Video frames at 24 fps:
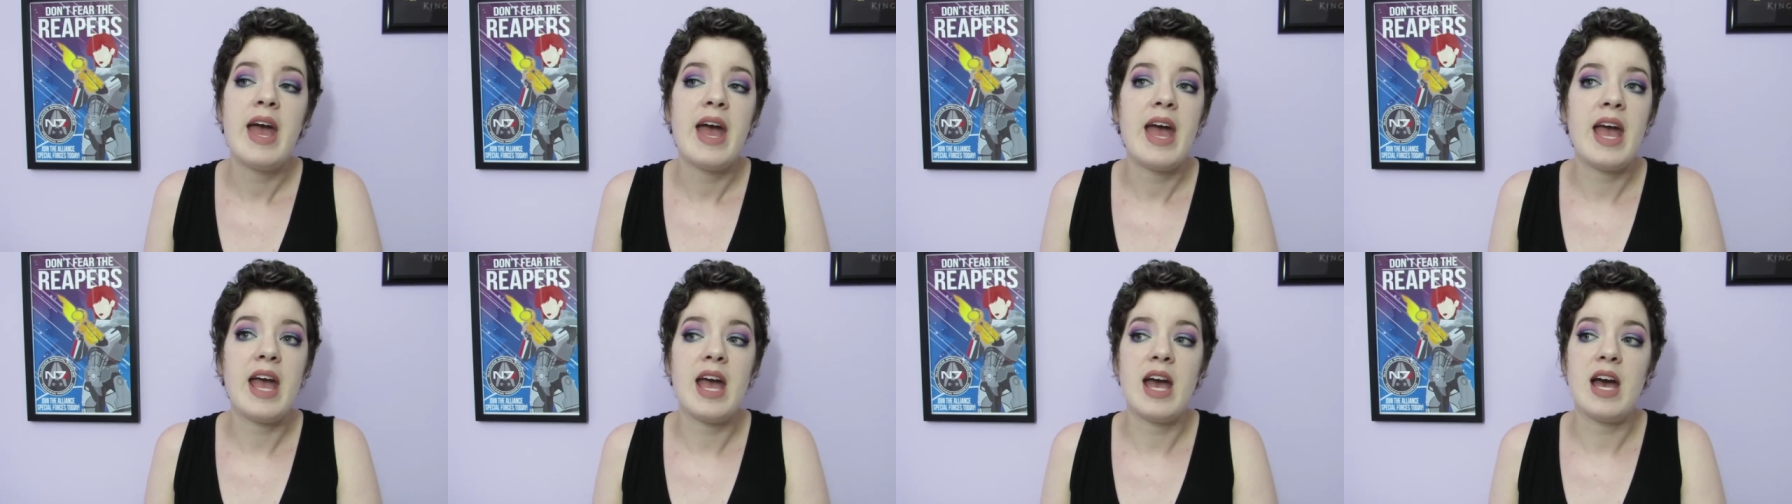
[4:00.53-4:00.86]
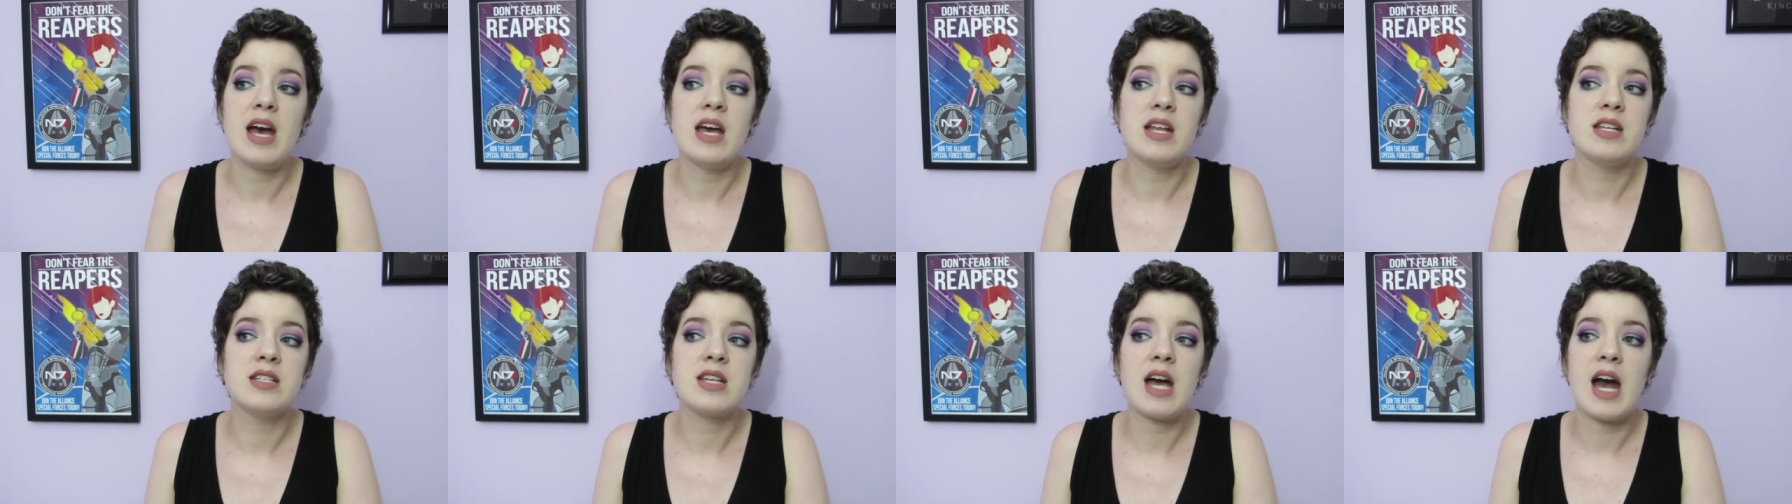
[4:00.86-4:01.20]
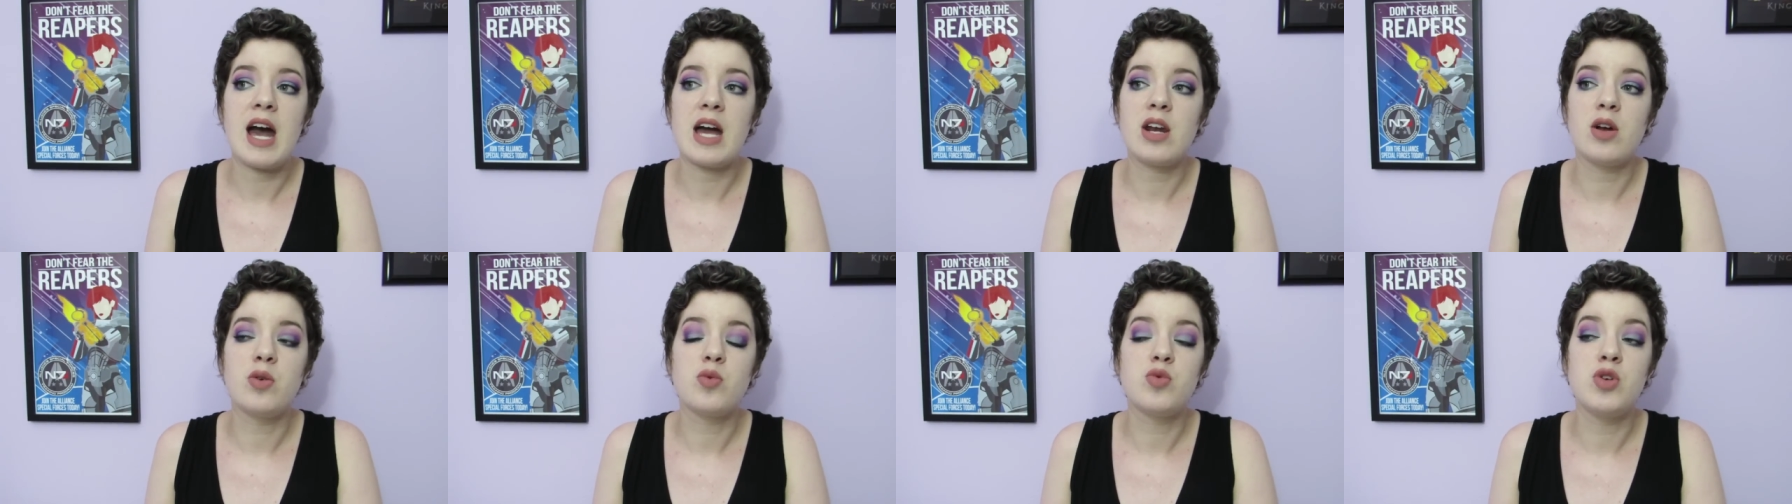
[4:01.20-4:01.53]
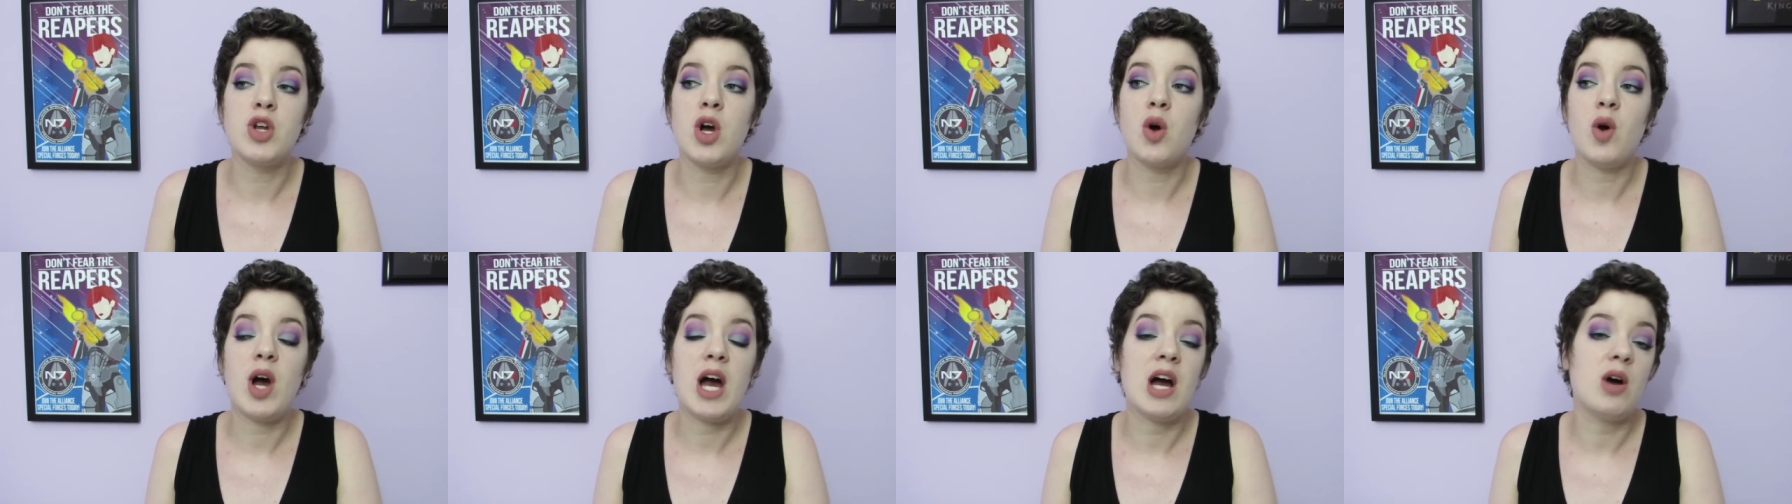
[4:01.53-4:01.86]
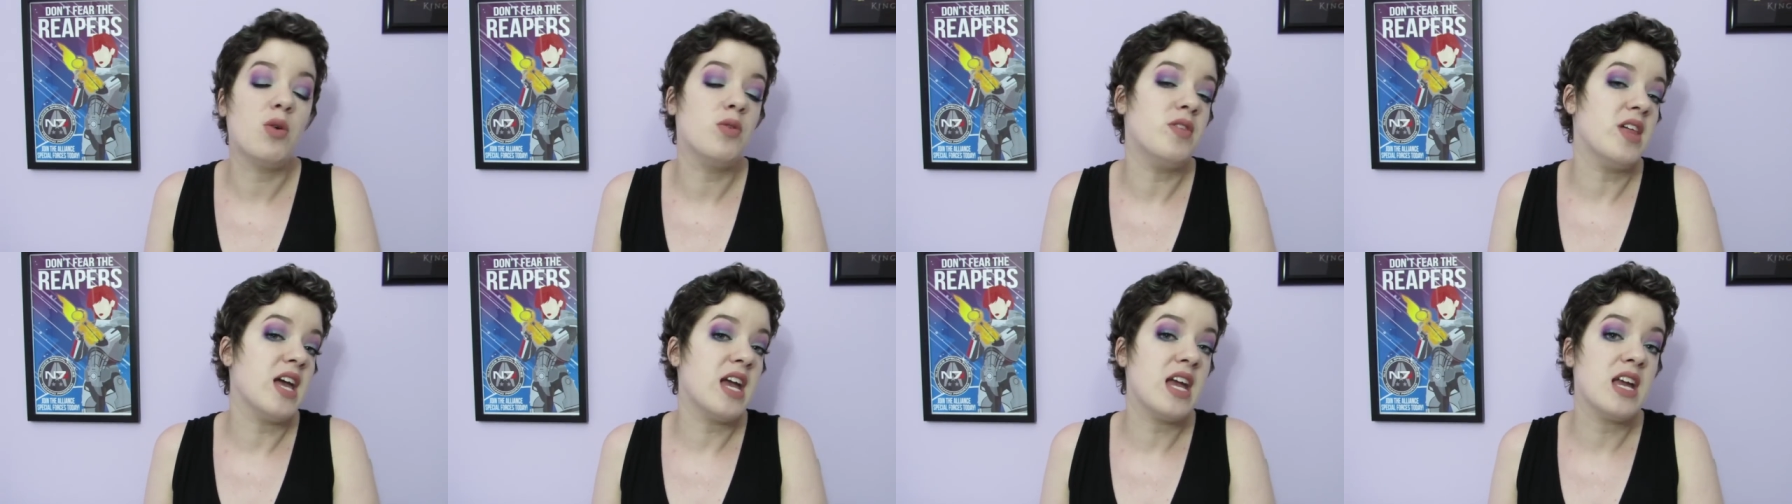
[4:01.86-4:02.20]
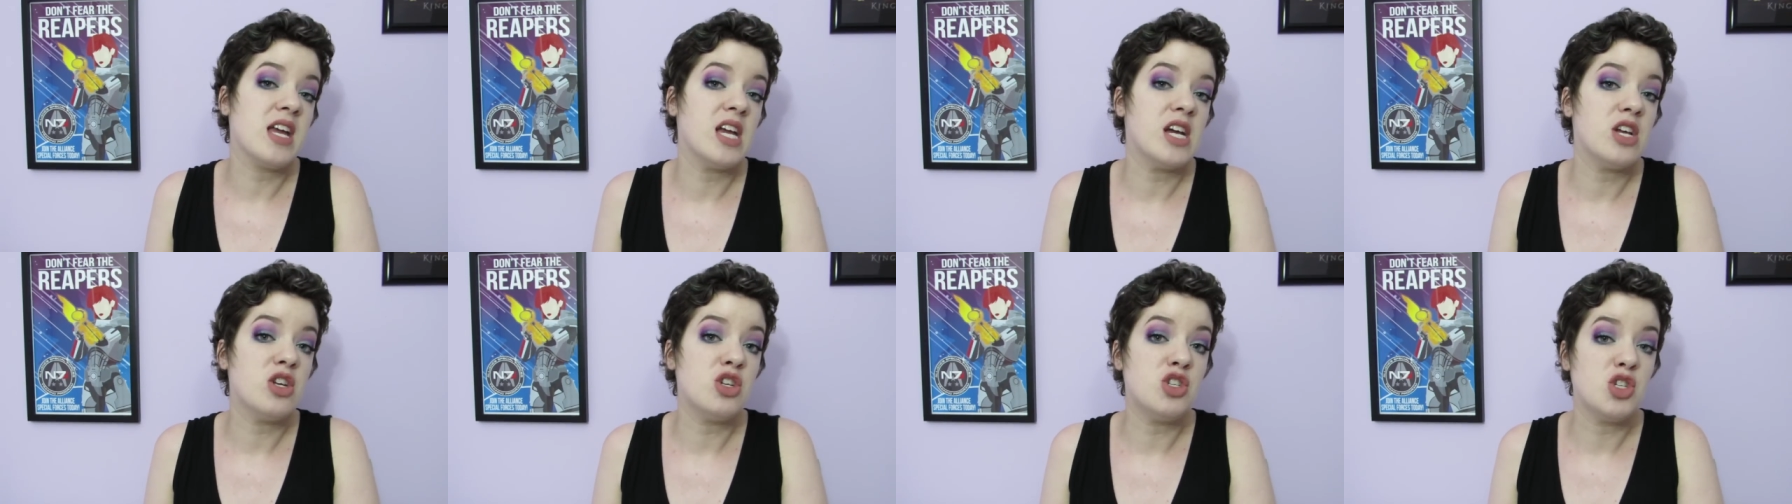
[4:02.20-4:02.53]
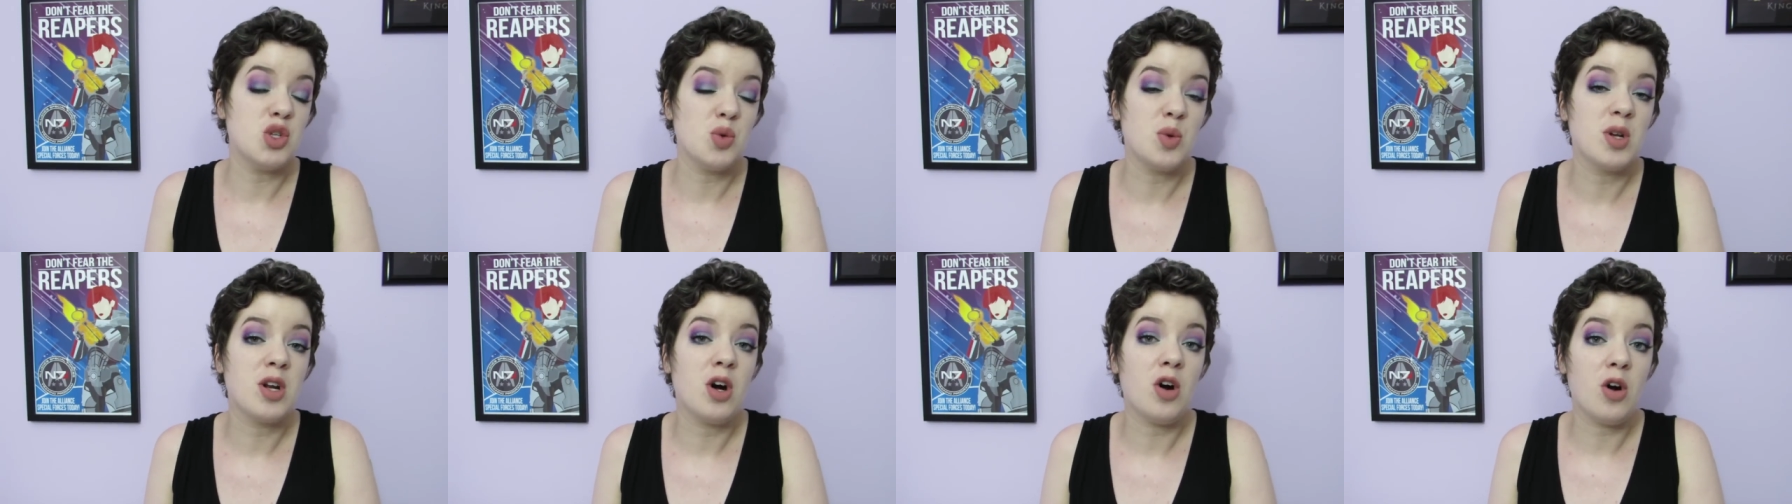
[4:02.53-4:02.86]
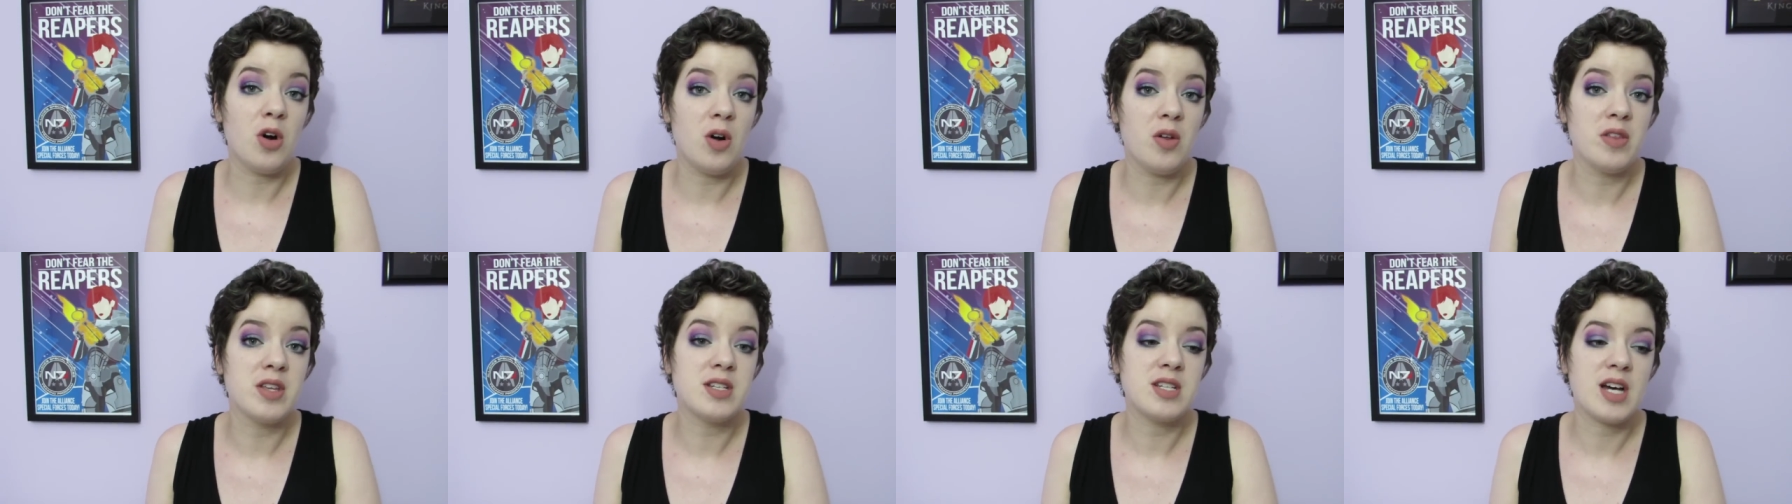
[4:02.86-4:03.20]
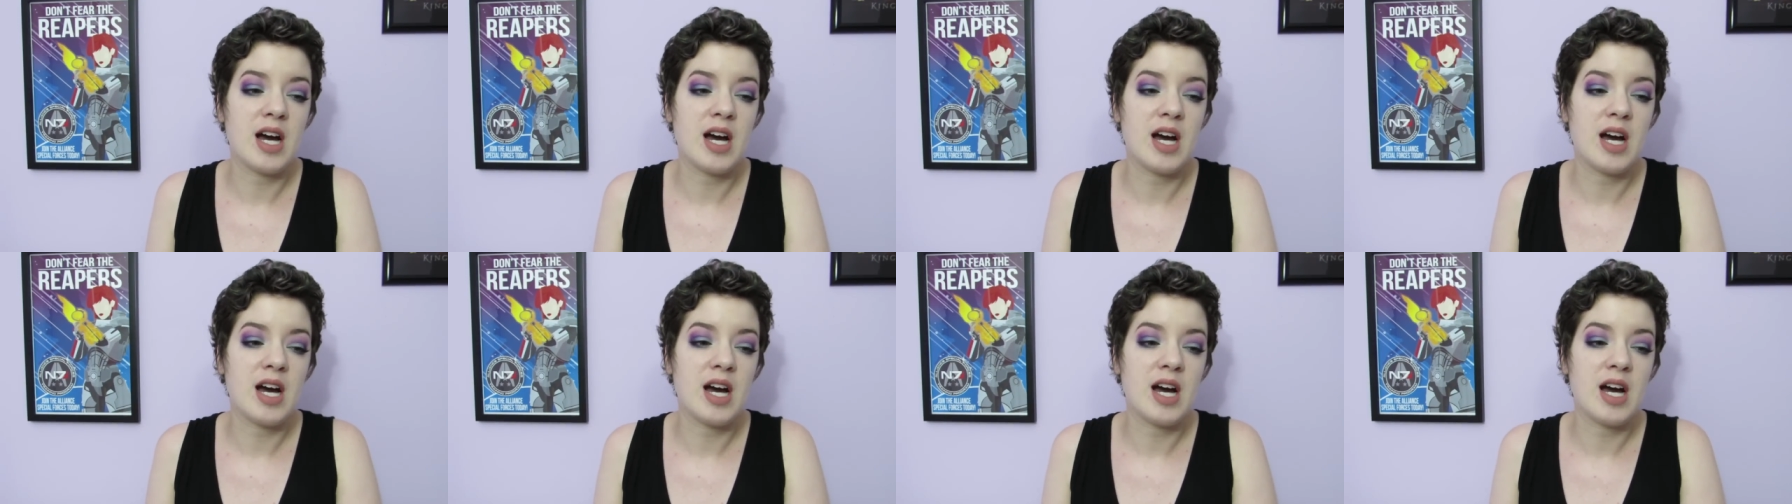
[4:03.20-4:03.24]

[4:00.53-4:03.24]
and I don't know how they do it all the